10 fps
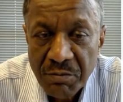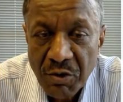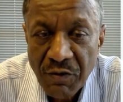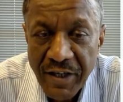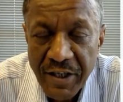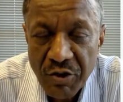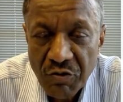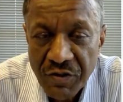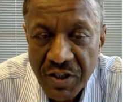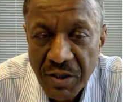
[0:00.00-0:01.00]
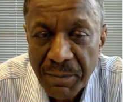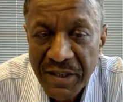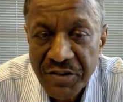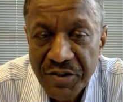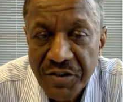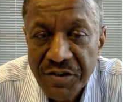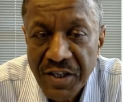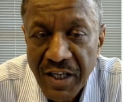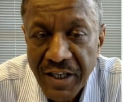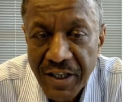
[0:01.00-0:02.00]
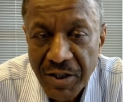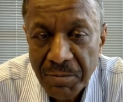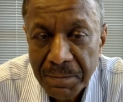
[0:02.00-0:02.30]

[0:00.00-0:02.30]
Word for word: provide you with the best design.